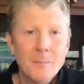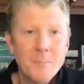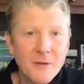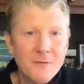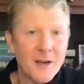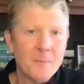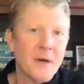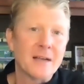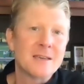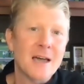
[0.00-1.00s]
Big fan of
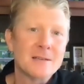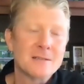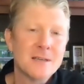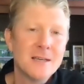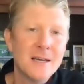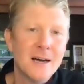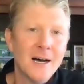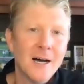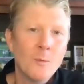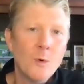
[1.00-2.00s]
podcasts.
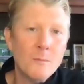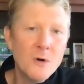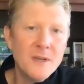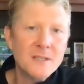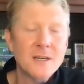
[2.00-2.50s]
We're moving